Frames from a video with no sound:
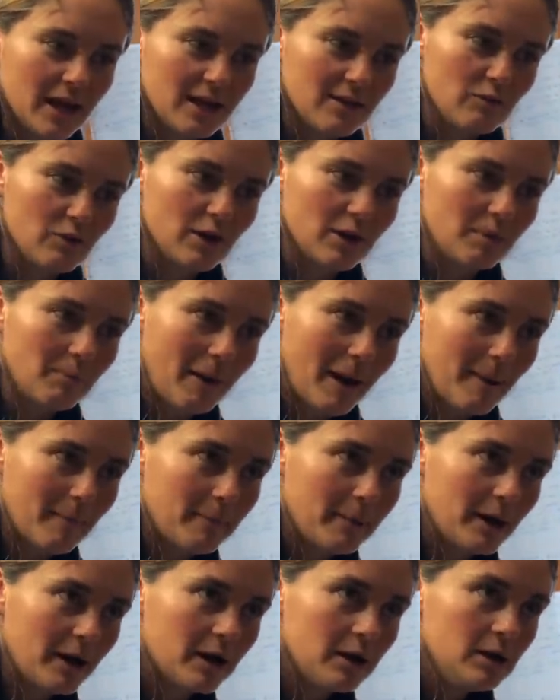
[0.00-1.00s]
give her a little
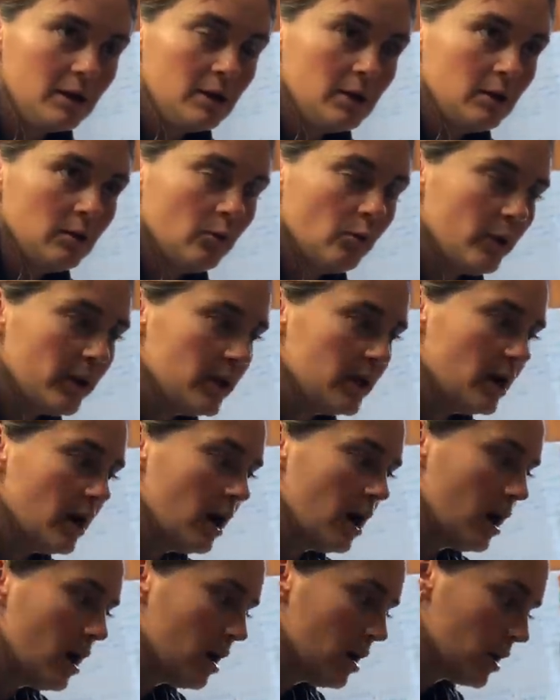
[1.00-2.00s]
pamper. We
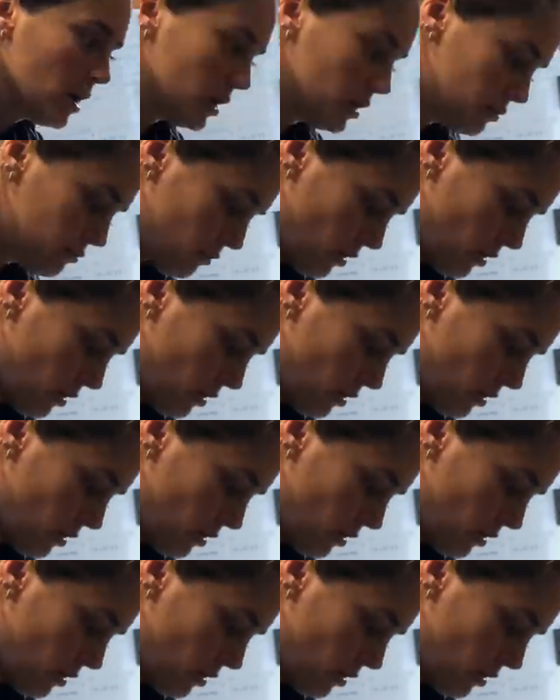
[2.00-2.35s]
are gonna